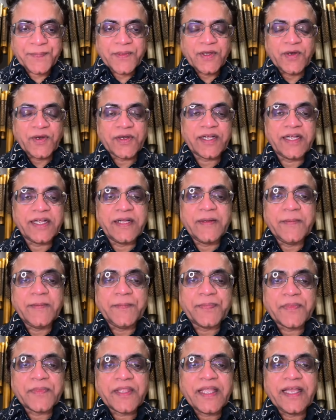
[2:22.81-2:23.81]
Okay.
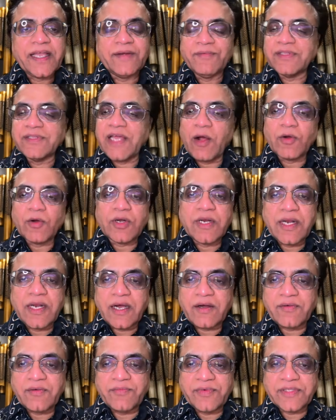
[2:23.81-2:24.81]
And without
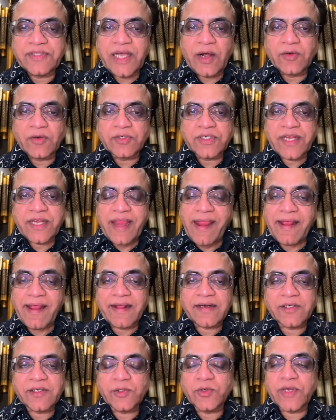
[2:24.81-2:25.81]
love, without
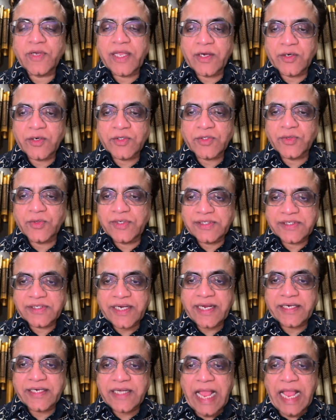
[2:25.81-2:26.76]
care, you cannot do it, right?